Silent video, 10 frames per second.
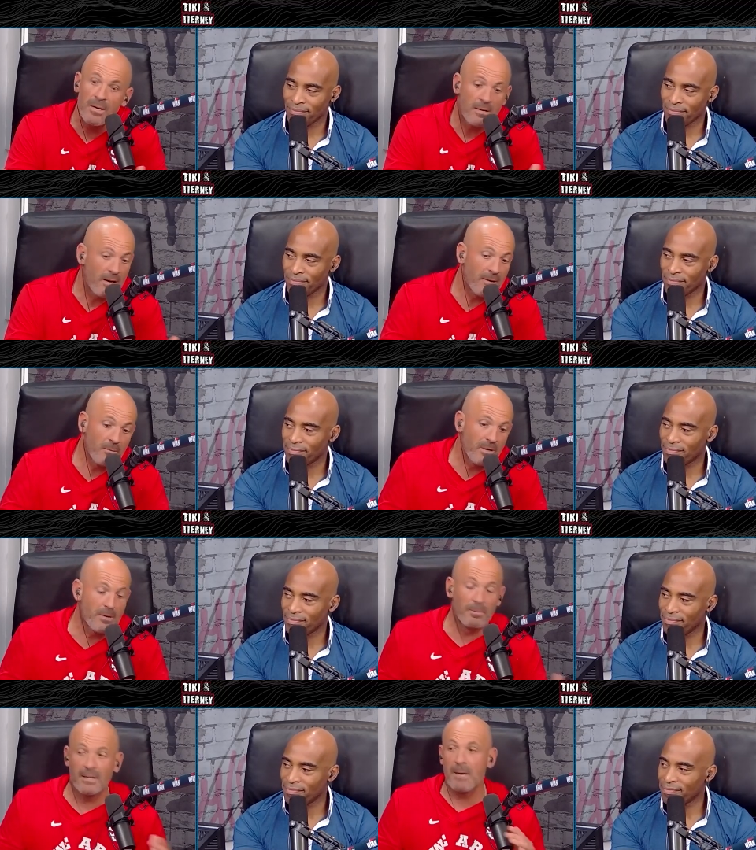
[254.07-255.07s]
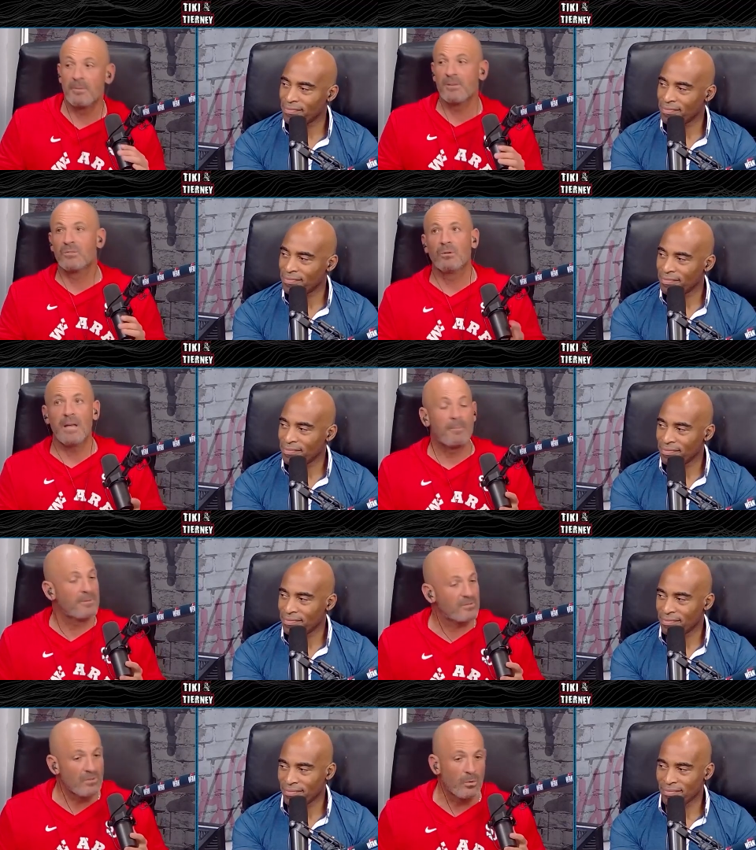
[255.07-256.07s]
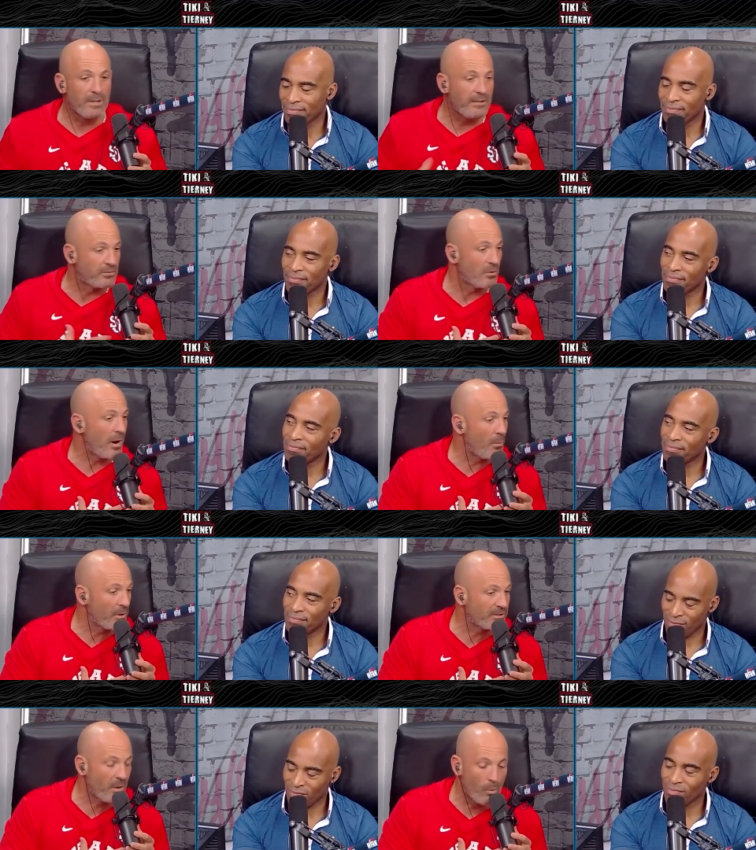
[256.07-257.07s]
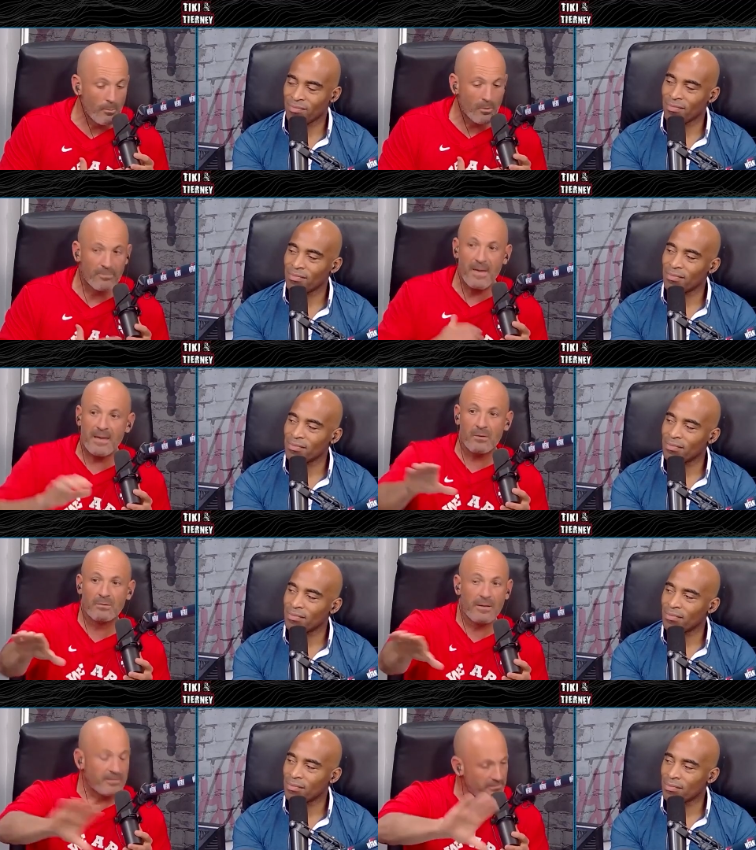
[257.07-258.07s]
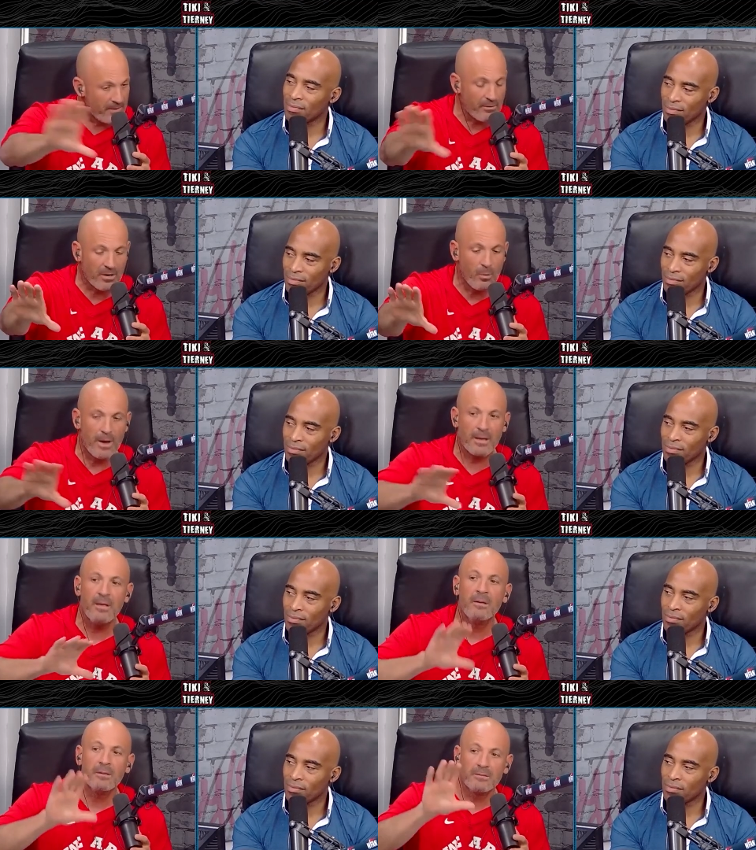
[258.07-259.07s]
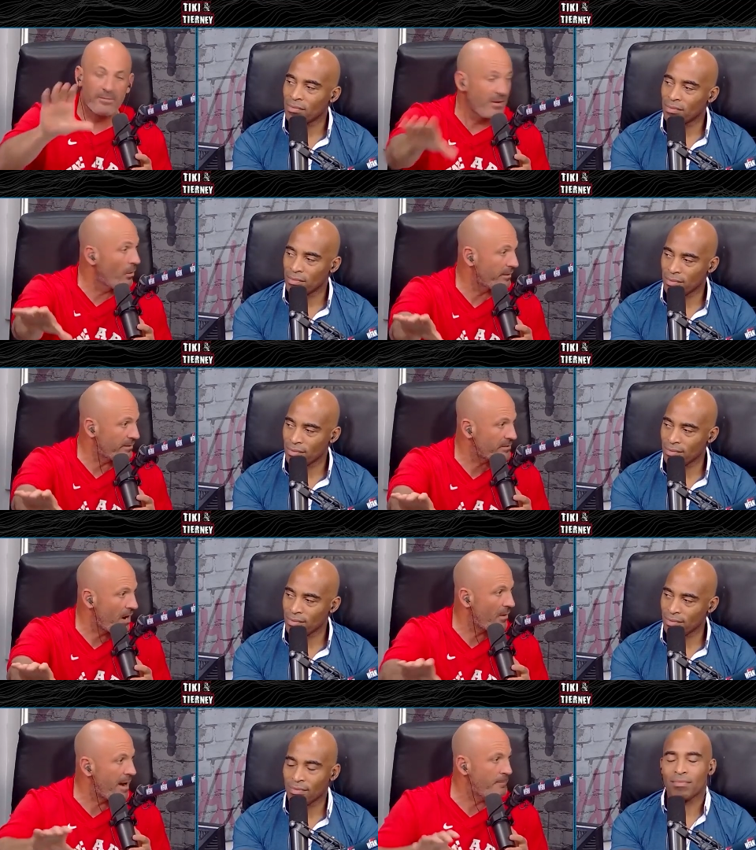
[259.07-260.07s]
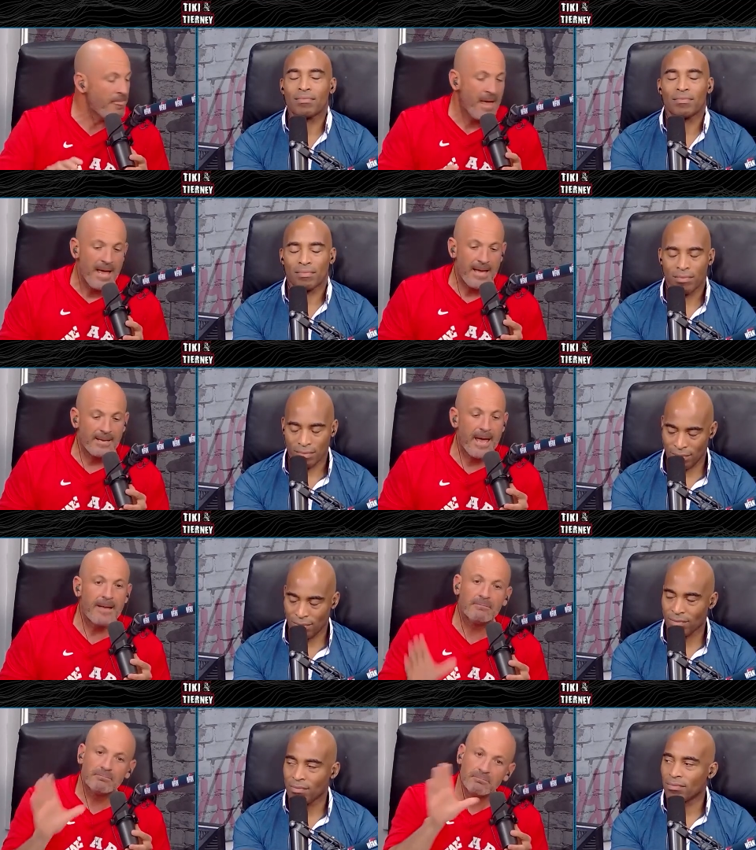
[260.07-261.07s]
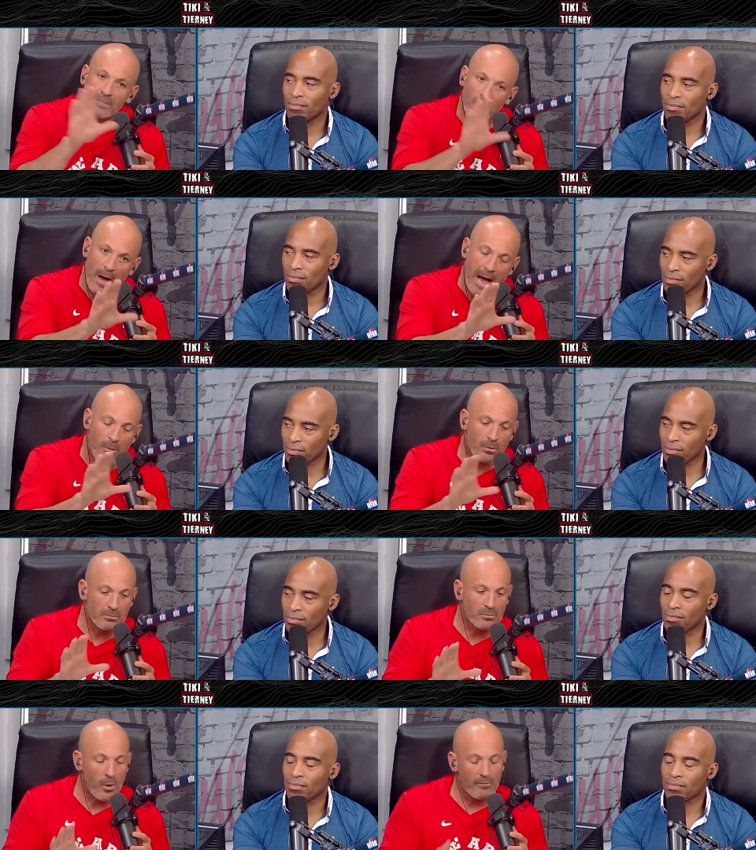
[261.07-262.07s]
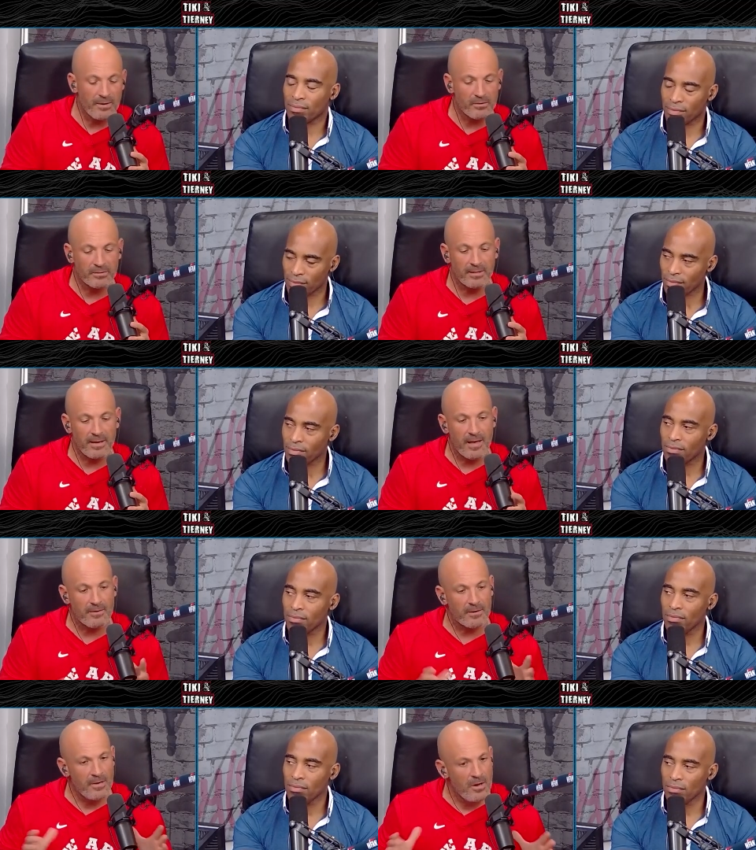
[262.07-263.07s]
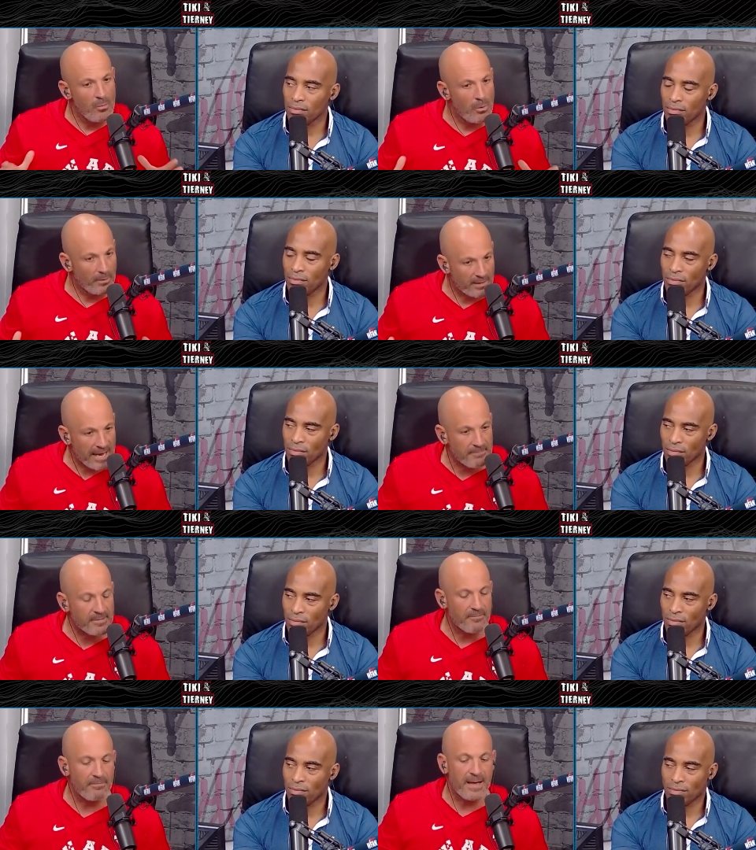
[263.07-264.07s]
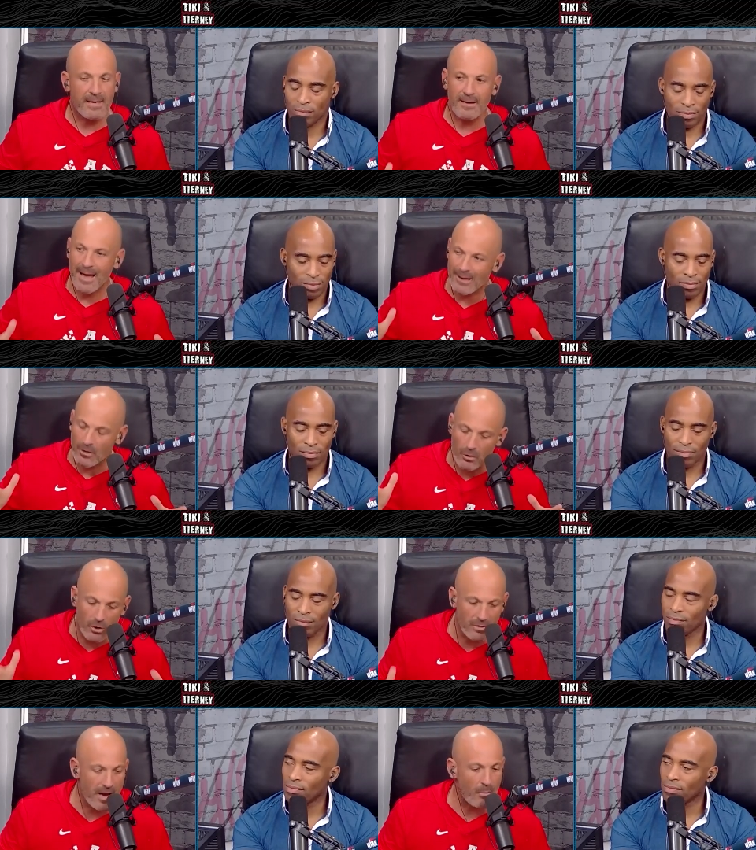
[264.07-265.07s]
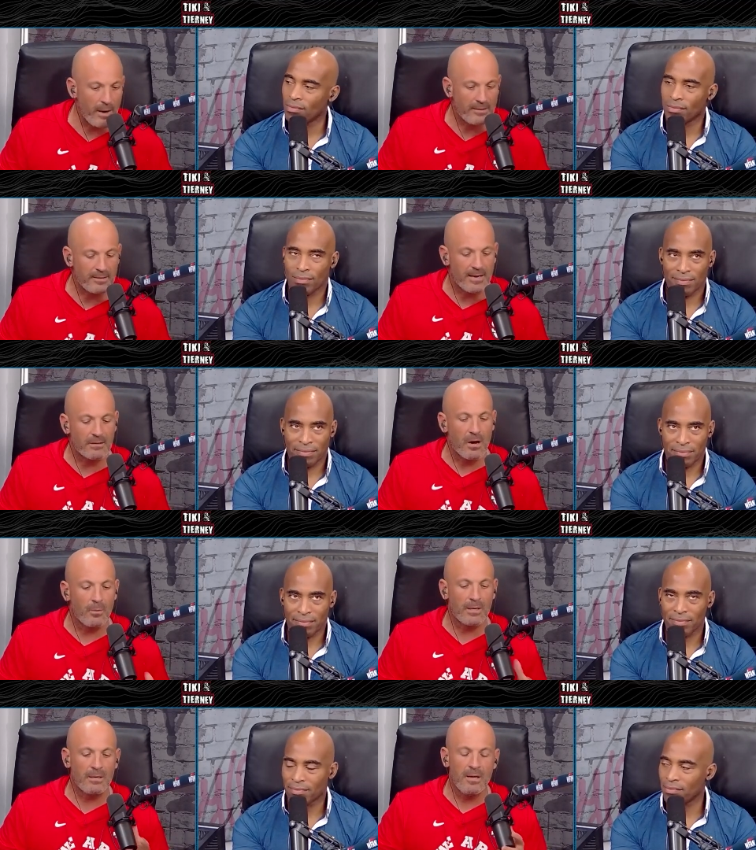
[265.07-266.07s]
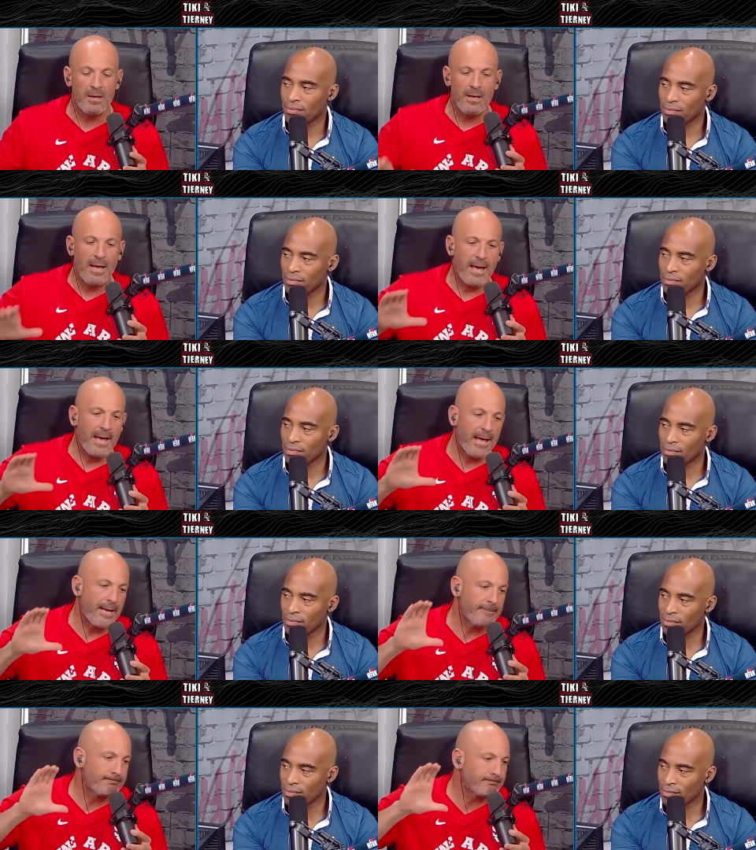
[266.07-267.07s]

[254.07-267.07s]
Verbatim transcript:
Speaker 1: uh, we could belabor this all day, but there's no need to. I want to say one more thank you. This is very quick to the audience. All right, and again. You know, our 12 years together, when we came to the fan, I could not wait to get going. And